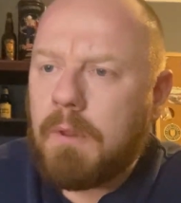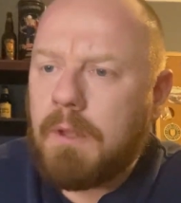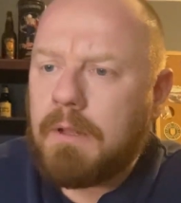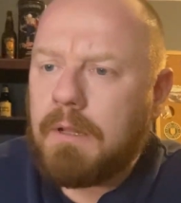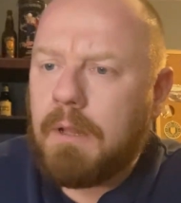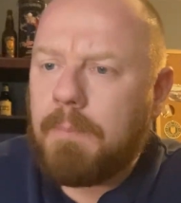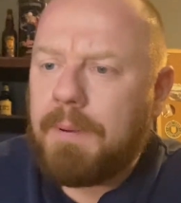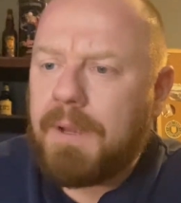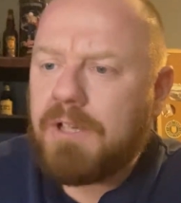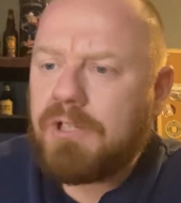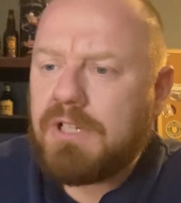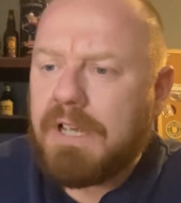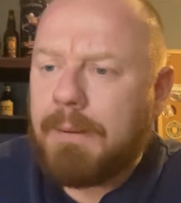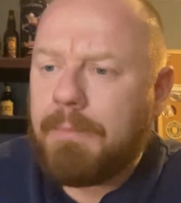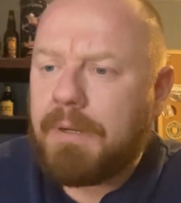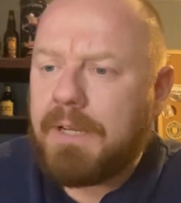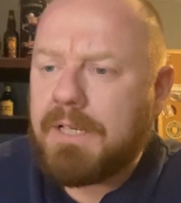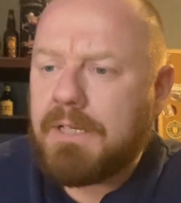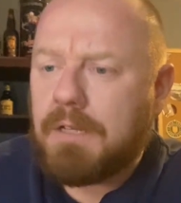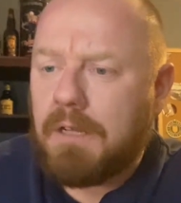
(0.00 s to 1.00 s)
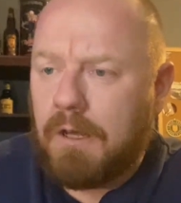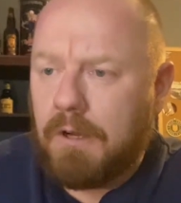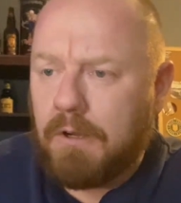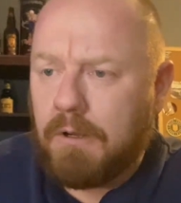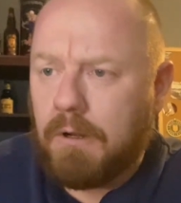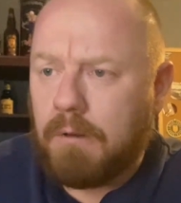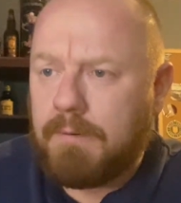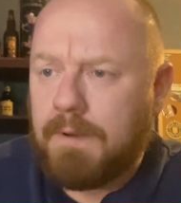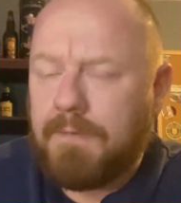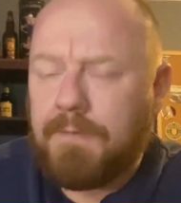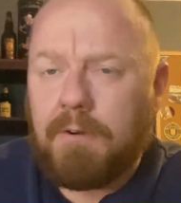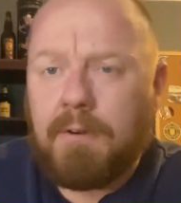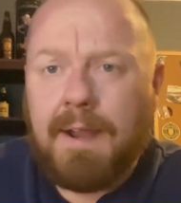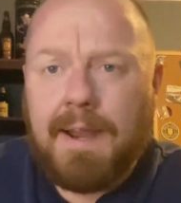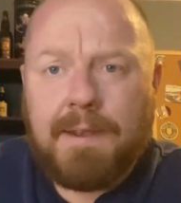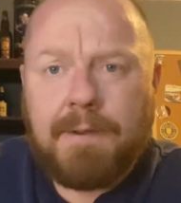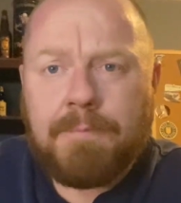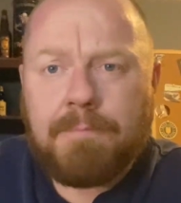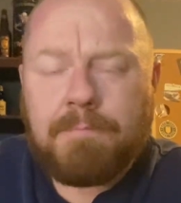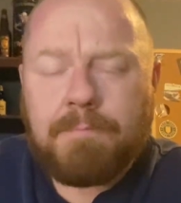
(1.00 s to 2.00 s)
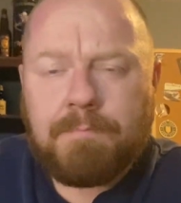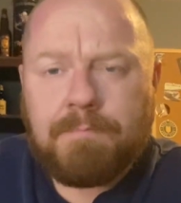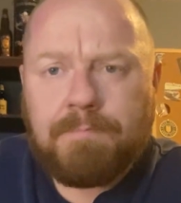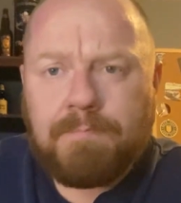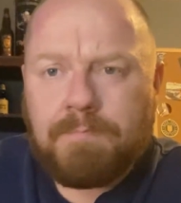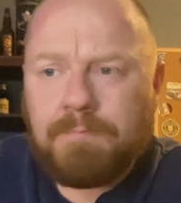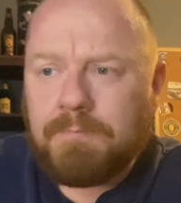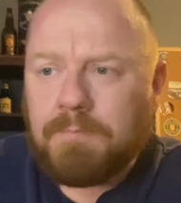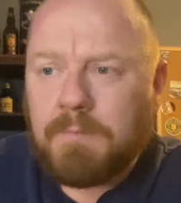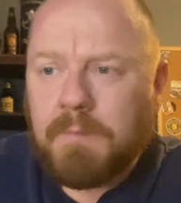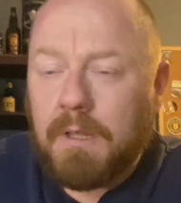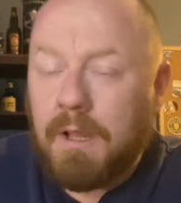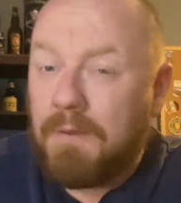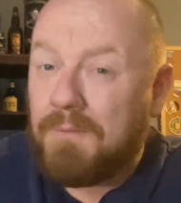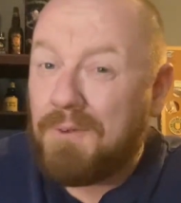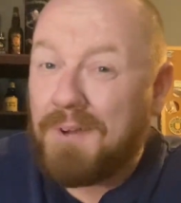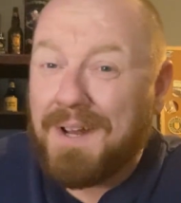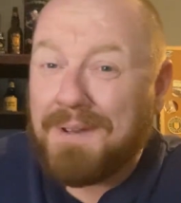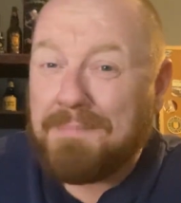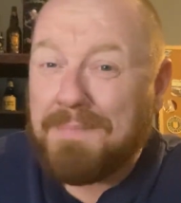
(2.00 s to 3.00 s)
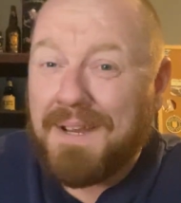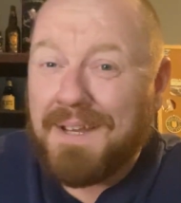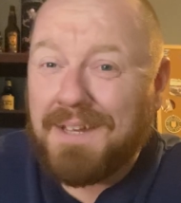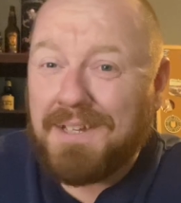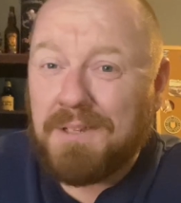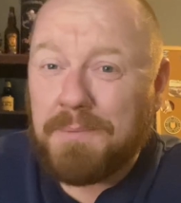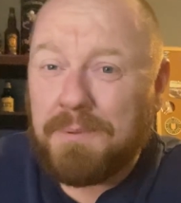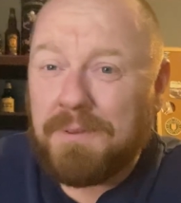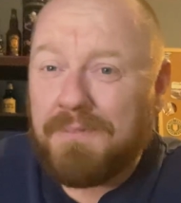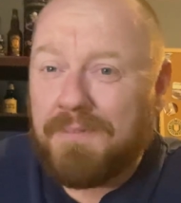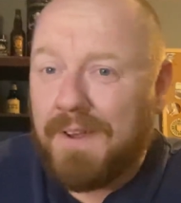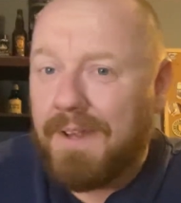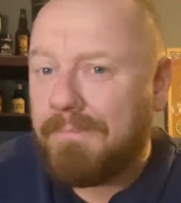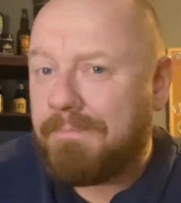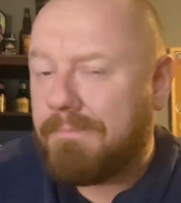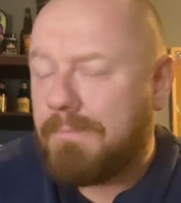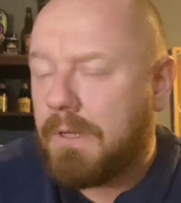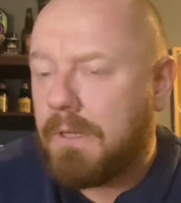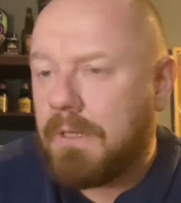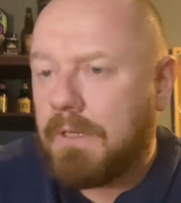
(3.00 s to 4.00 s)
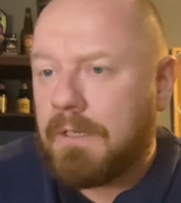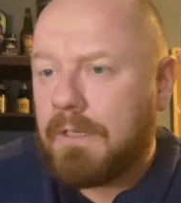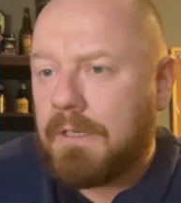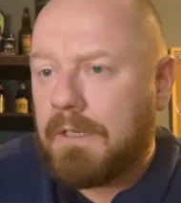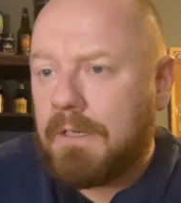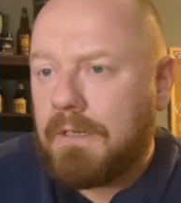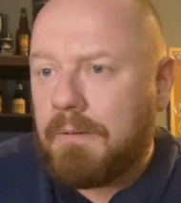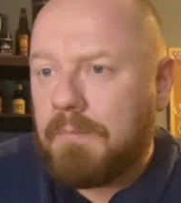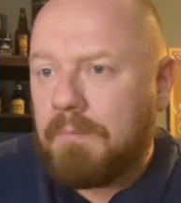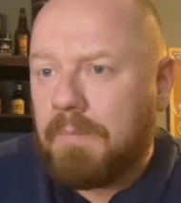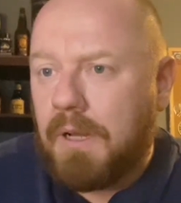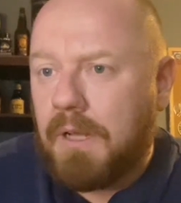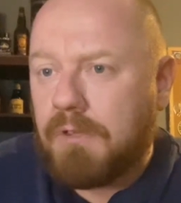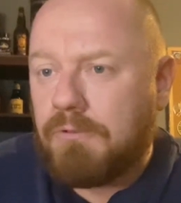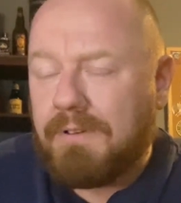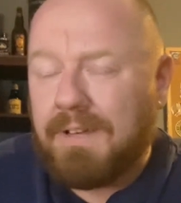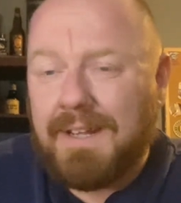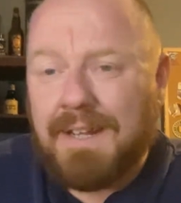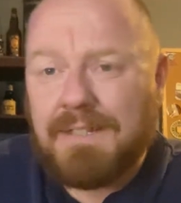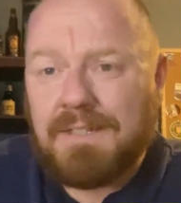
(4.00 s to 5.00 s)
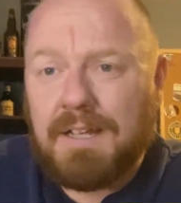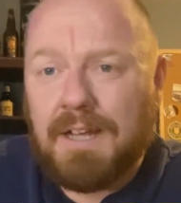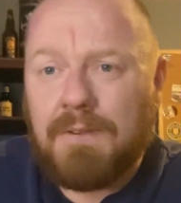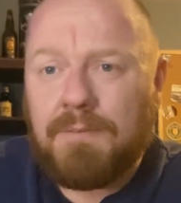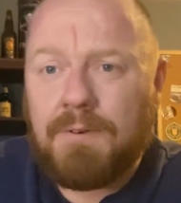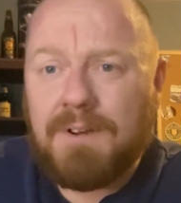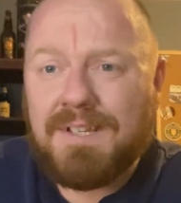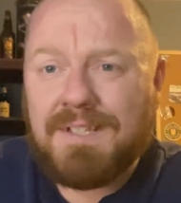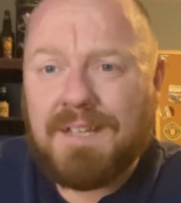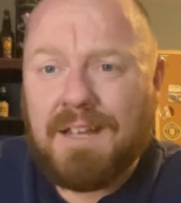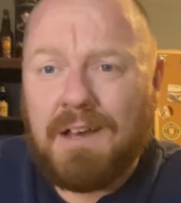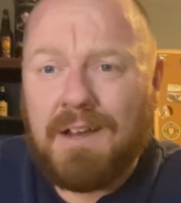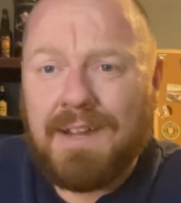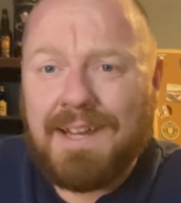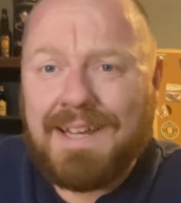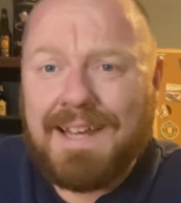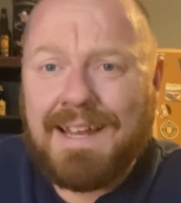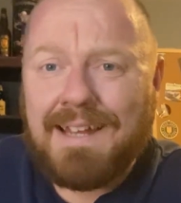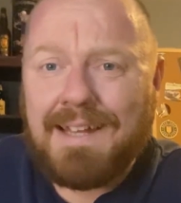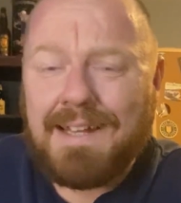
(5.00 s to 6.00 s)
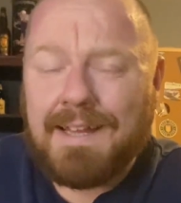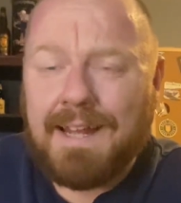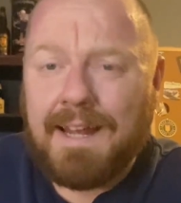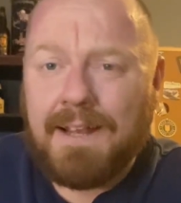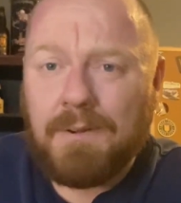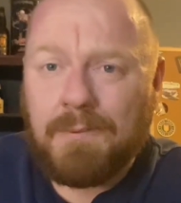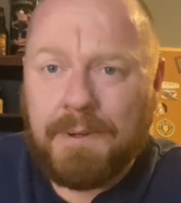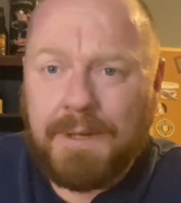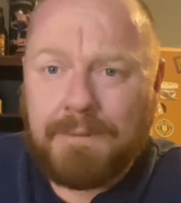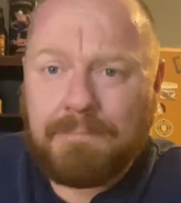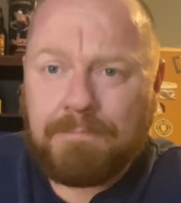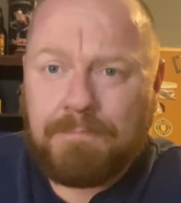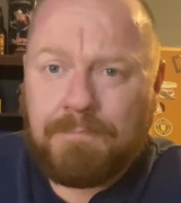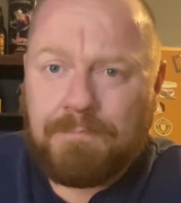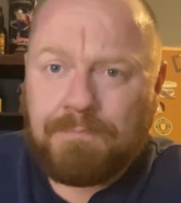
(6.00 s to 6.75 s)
the best Japanese lager I've ever had. And I've not had many, to be fair. But I'll drink this over Asahi any day of the week.